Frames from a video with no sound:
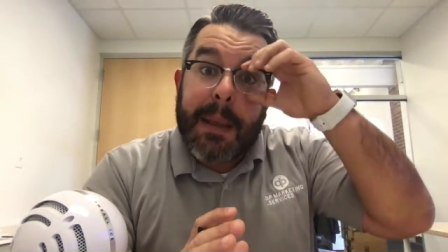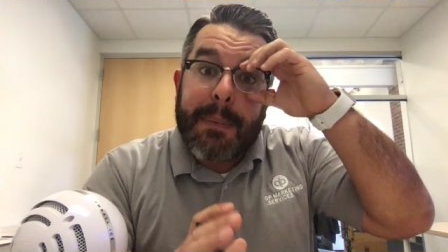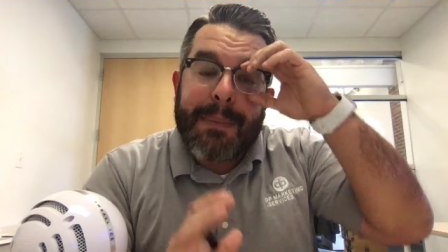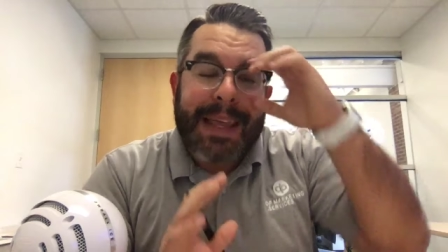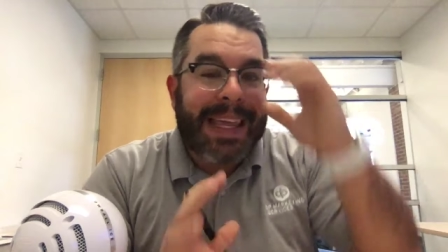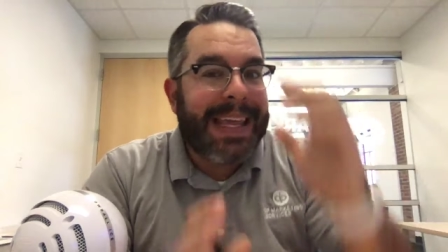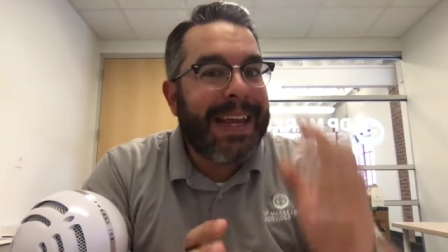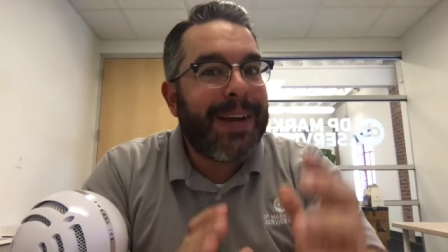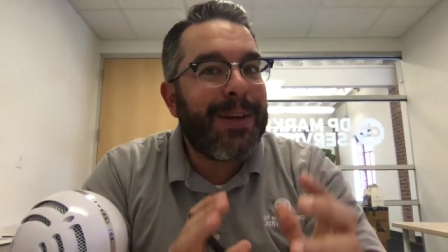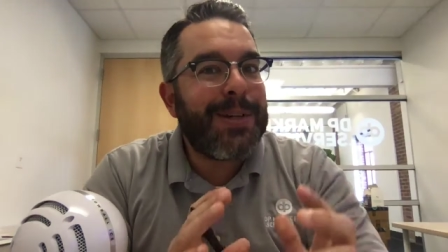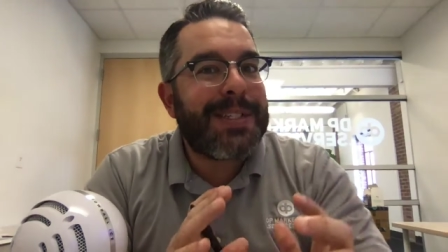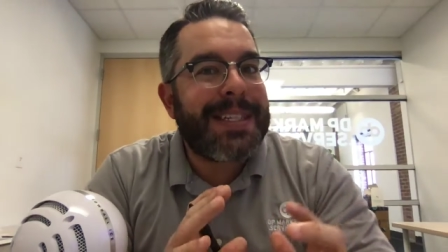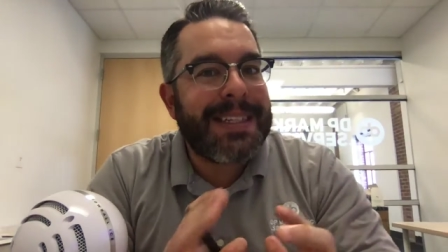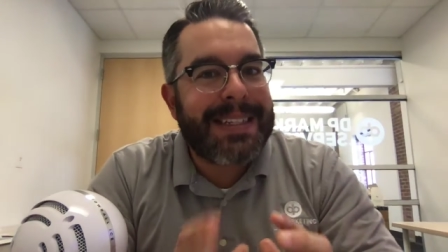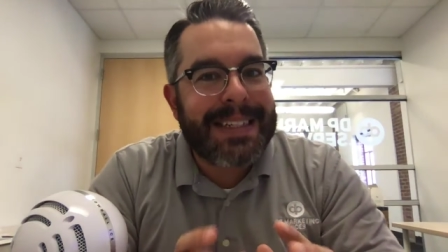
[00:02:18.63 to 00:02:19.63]
But
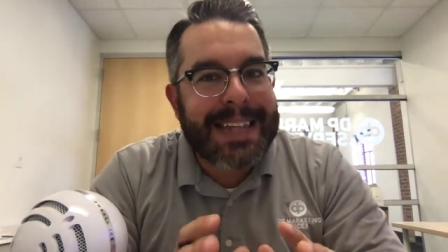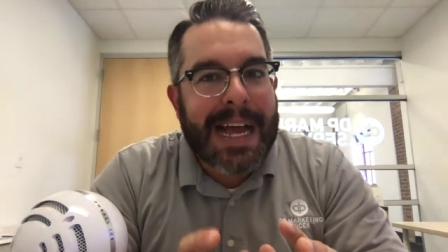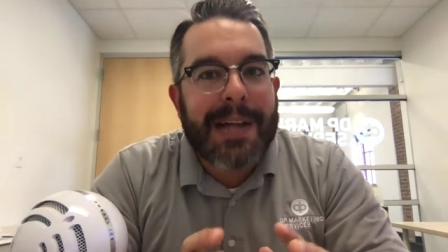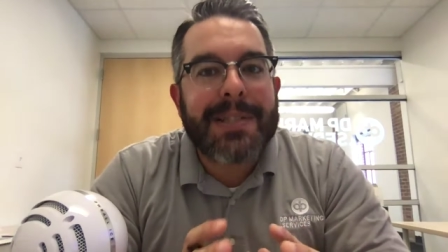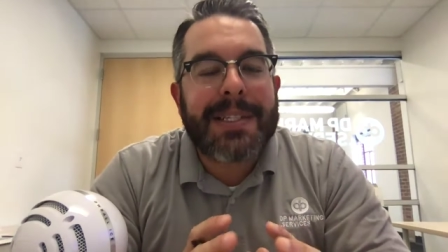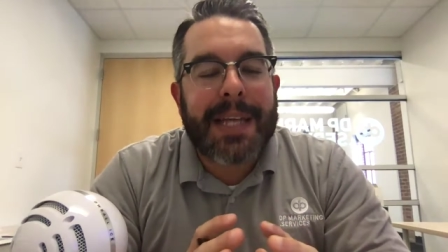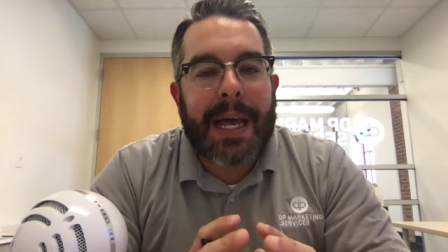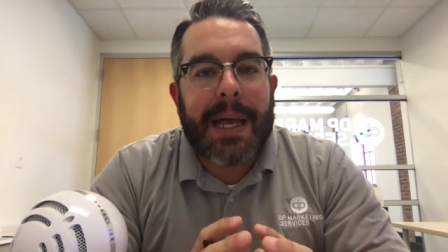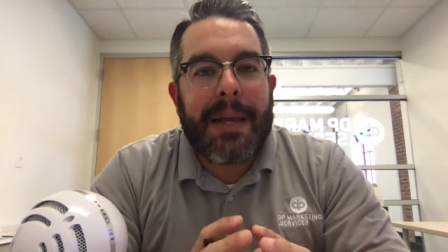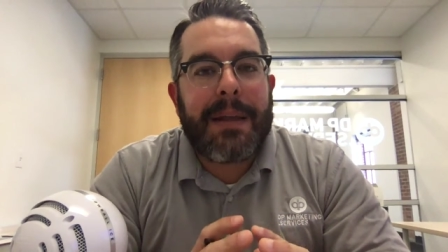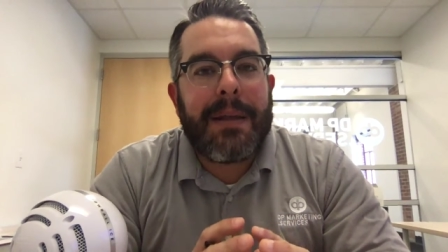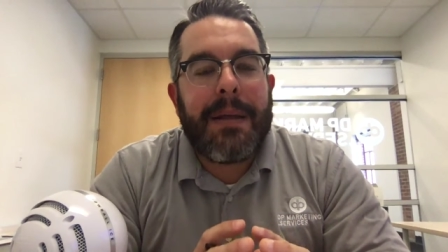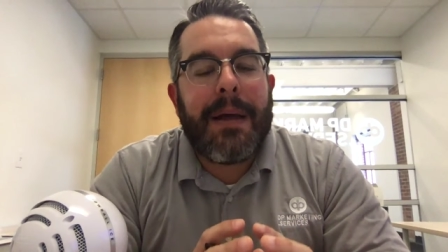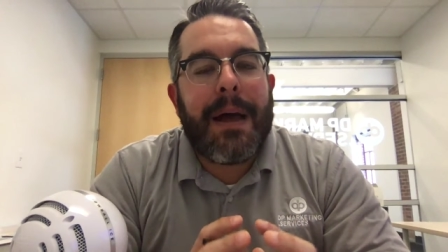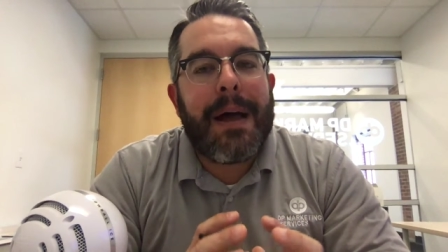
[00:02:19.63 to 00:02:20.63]
here's the downside
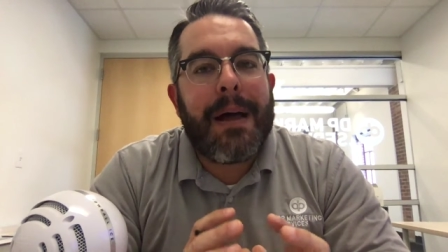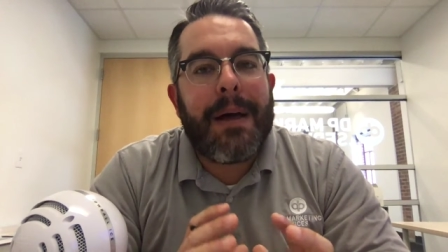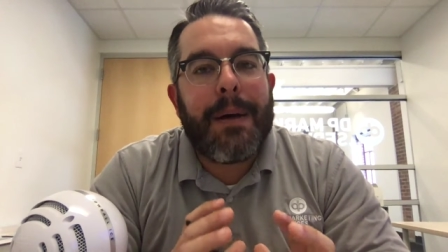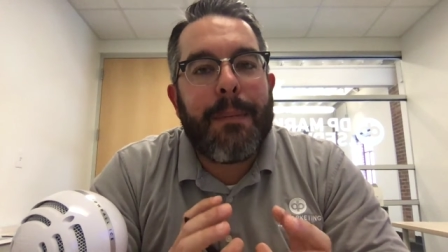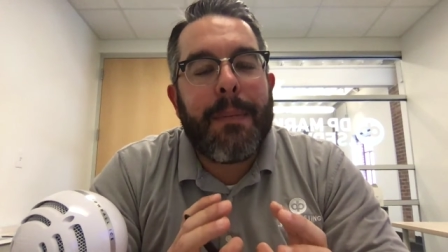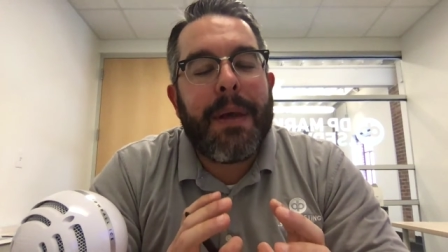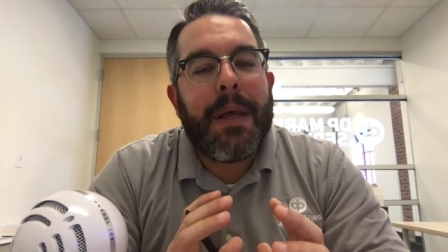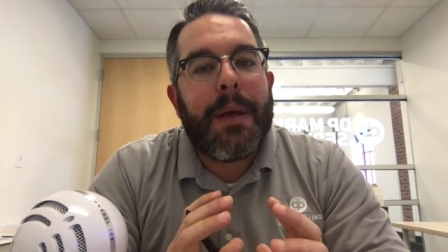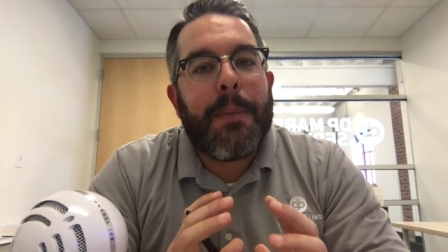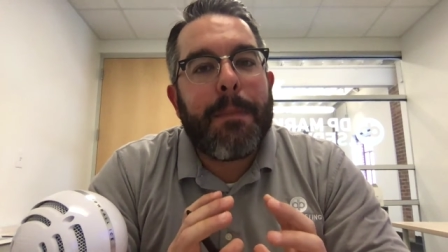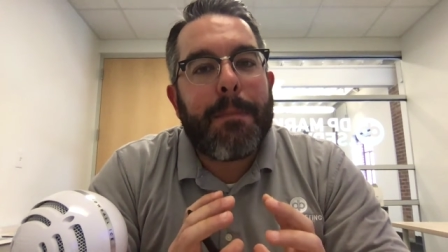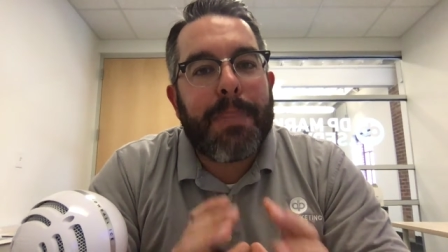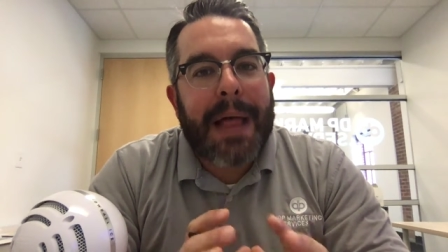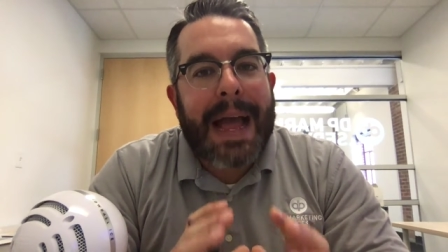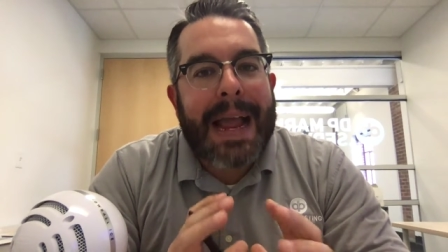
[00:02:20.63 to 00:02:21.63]
um,
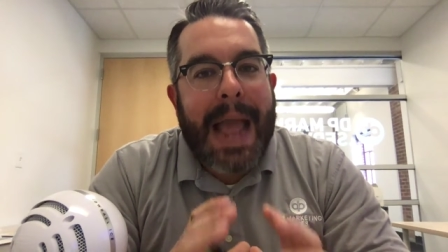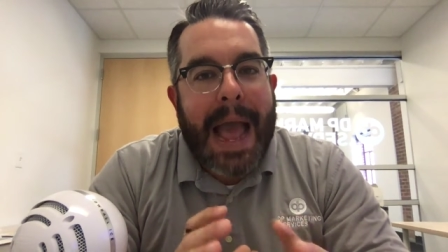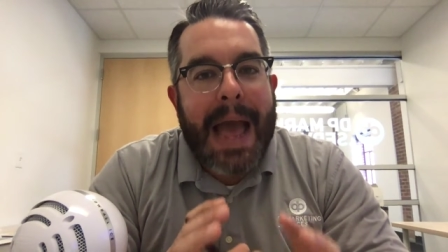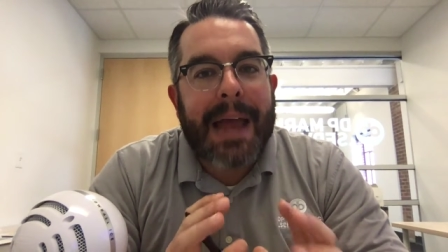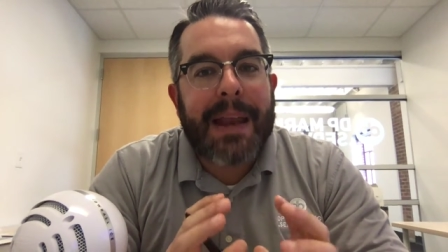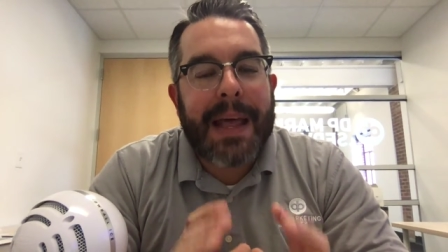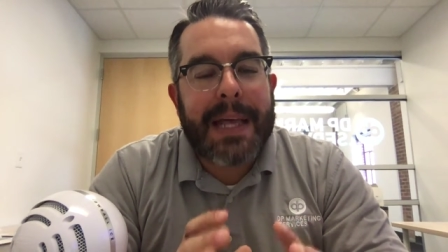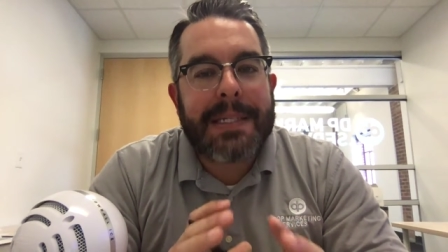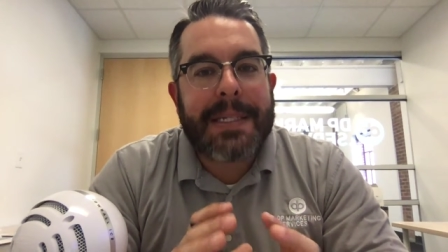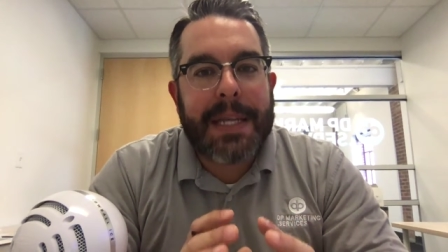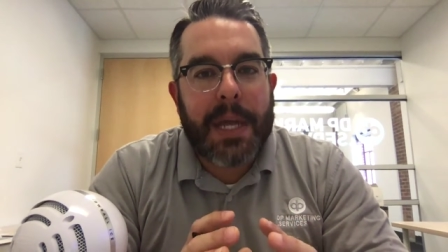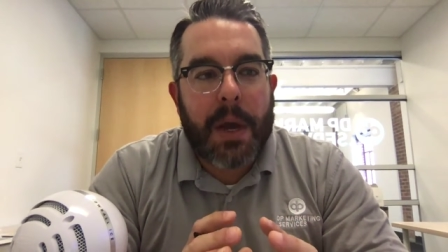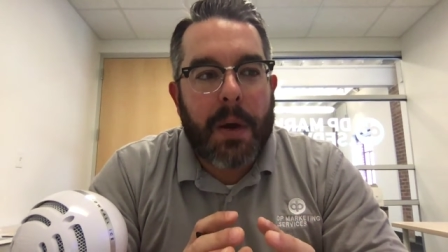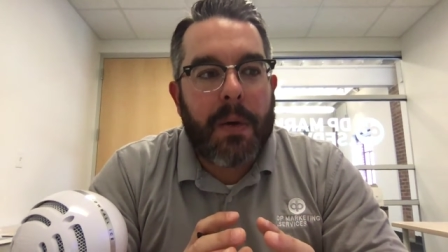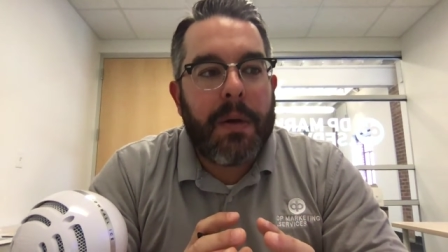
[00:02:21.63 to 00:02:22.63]
black hat
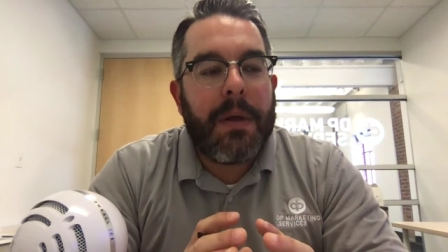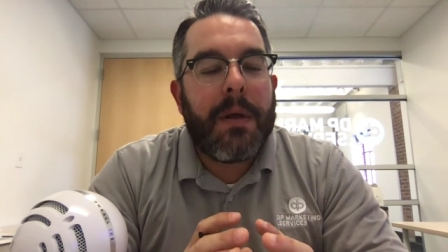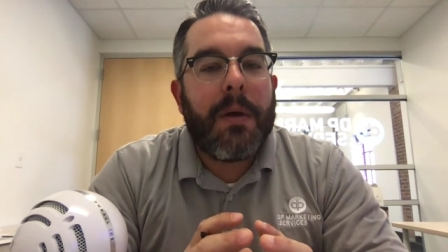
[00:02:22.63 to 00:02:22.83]
SEO,